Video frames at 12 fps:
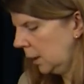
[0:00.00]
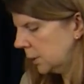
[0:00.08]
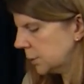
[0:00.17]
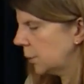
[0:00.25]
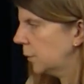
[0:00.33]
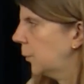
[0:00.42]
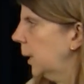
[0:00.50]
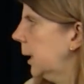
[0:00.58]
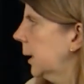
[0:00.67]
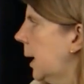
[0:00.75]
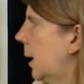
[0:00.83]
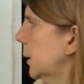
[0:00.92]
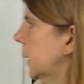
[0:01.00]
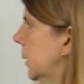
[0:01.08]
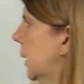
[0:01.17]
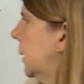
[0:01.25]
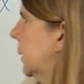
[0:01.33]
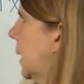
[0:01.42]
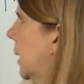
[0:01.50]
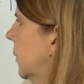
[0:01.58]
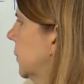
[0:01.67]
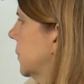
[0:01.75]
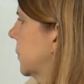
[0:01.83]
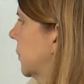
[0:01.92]
So if we can calculate
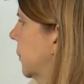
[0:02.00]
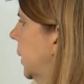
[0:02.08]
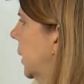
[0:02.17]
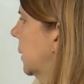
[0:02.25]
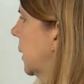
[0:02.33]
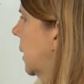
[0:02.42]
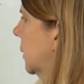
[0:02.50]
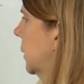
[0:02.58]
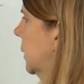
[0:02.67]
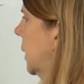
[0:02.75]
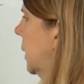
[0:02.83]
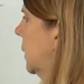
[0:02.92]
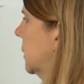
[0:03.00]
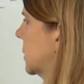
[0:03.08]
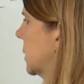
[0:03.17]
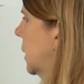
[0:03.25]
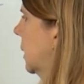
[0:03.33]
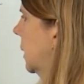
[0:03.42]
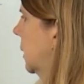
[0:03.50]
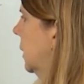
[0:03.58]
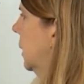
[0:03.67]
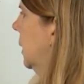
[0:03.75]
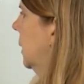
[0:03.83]
now, we can calculate uh,